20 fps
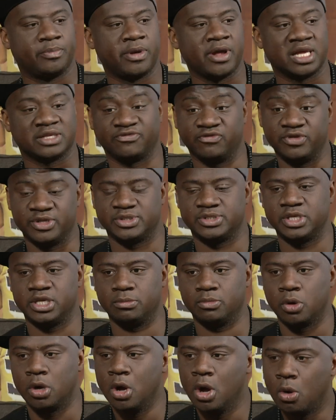playoffs for this
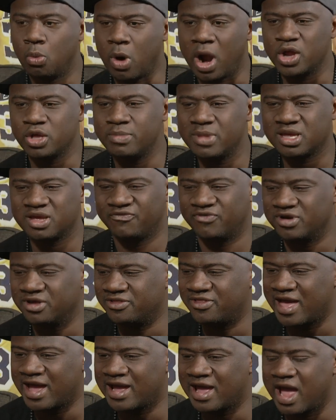team? Why are you making fun
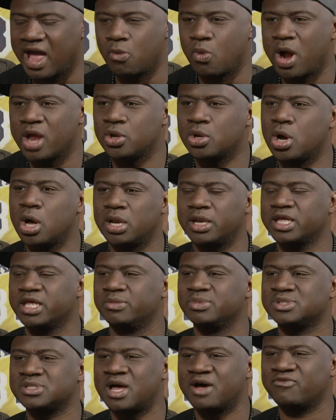of that guy? Why are you calling
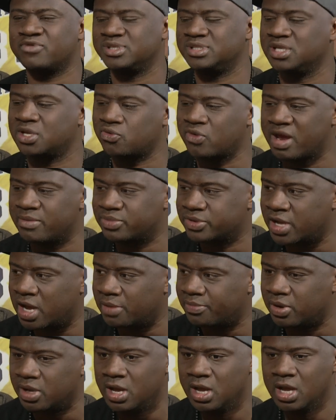him soft because he cramped
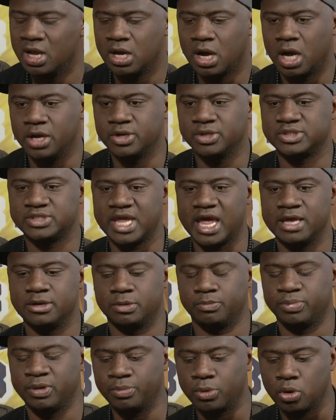up?
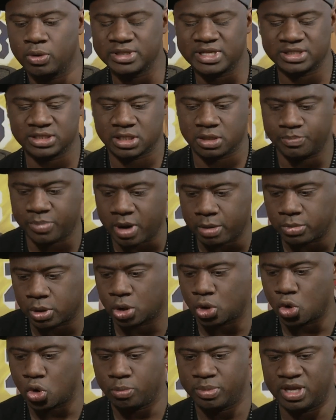Understand, people always like to compare him to
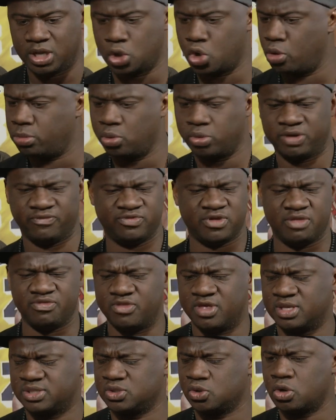Kobe, and Kobe would have done
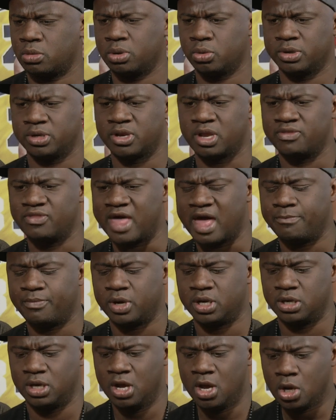this and Kobe would have done that,
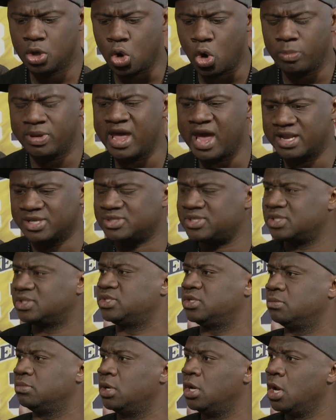but Kobe had a
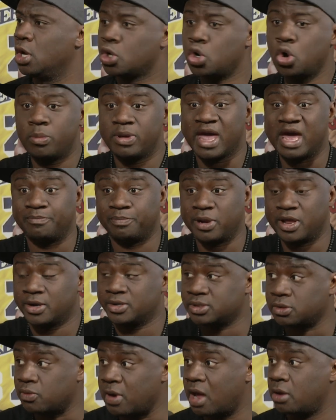system. Kobe had
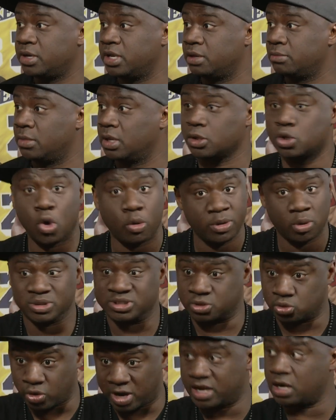players around him. Kobe
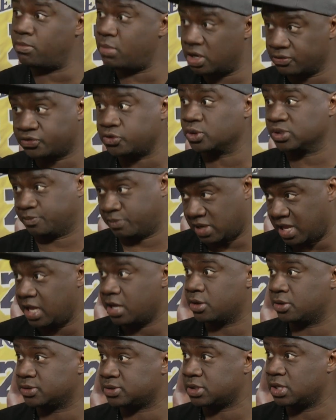was great among those
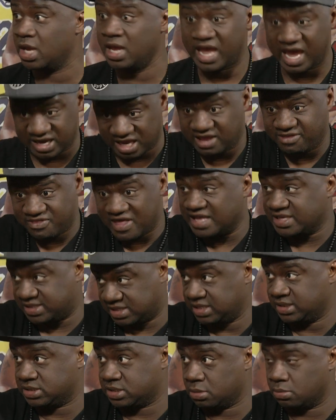players and in that
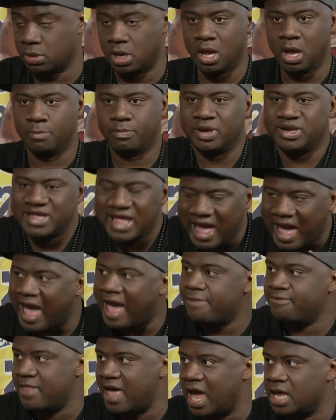system, but he
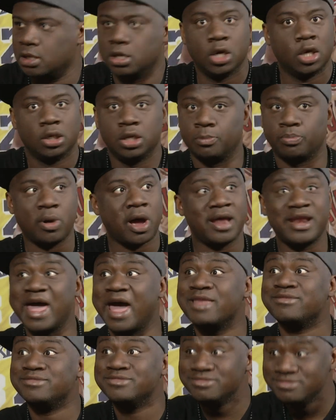had that. LeBron
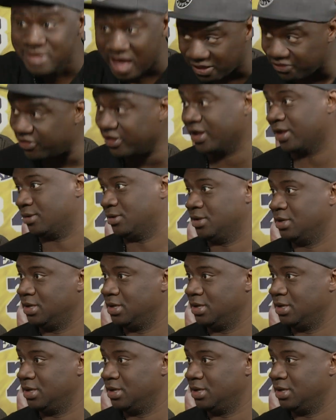had nothing